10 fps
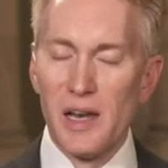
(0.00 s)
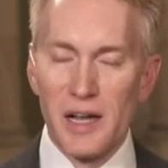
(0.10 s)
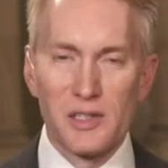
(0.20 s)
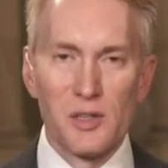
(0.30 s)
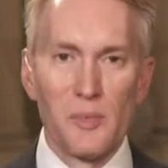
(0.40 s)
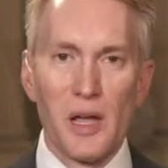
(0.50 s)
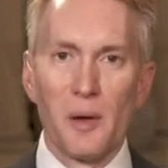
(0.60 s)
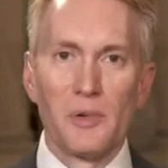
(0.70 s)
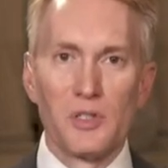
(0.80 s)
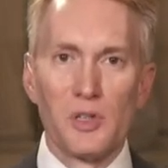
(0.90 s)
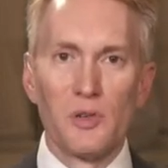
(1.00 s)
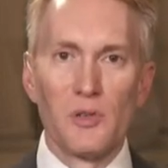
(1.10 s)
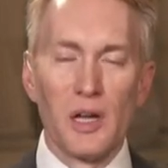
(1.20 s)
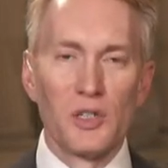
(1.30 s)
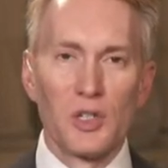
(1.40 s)
not to be able
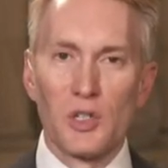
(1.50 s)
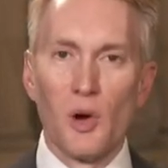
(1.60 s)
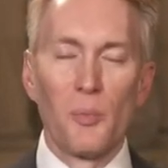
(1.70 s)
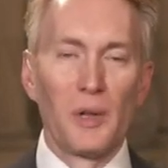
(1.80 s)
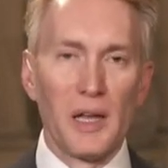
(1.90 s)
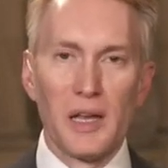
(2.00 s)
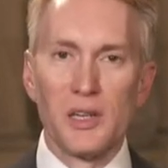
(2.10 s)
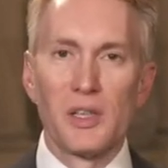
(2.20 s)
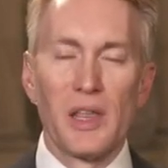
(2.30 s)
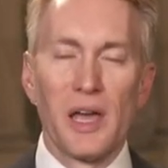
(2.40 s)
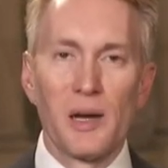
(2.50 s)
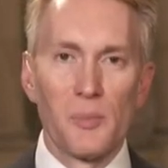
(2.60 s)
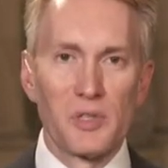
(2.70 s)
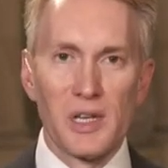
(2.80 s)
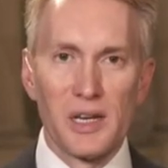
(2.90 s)
to just go play into that
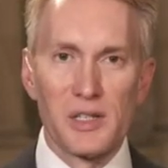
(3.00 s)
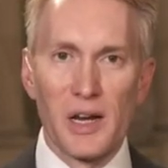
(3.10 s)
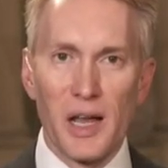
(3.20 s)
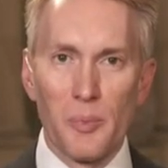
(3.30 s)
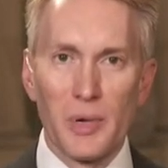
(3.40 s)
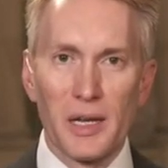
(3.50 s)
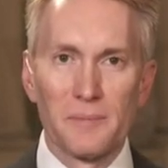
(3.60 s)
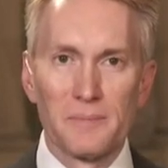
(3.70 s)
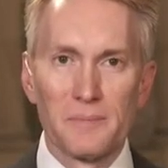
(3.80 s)
and pretend it's not happening.